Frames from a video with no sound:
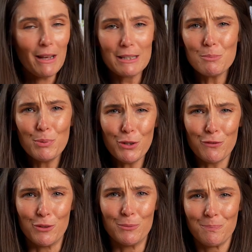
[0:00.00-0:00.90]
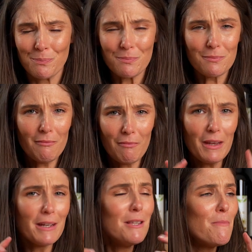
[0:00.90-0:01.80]
It's beautiful.
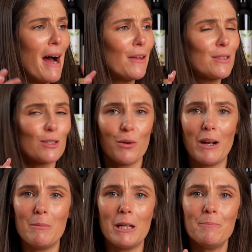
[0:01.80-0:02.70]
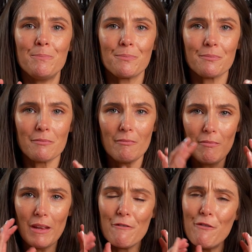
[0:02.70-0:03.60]
In the mouth, it's creamy,
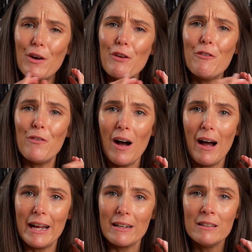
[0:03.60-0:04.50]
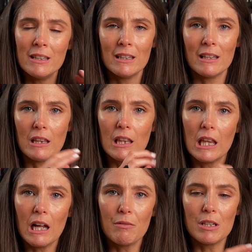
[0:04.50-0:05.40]
very fine,
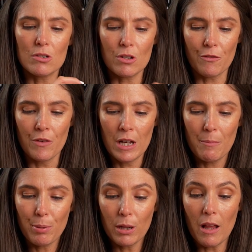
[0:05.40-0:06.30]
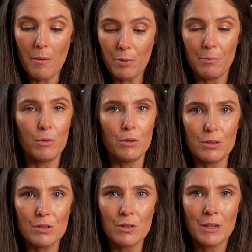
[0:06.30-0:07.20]
lovely sort of plump
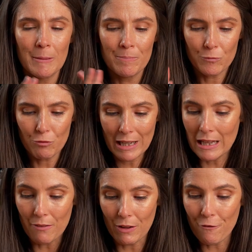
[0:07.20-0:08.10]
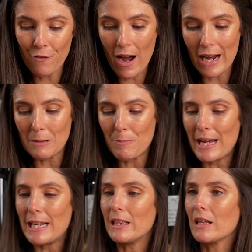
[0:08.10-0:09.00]
mousse, really lovely fine
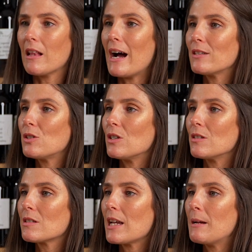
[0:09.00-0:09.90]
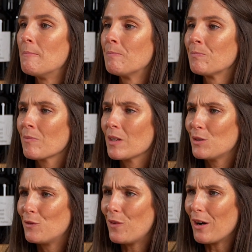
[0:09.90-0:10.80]
bead in the glass. You can see
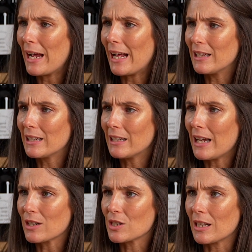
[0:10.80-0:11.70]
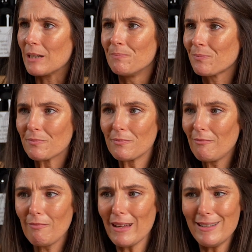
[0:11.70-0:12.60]
it's very elegant, actually.
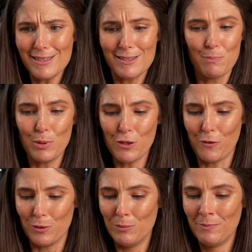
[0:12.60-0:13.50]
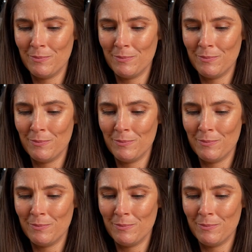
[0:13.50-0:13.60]
This is beautiful.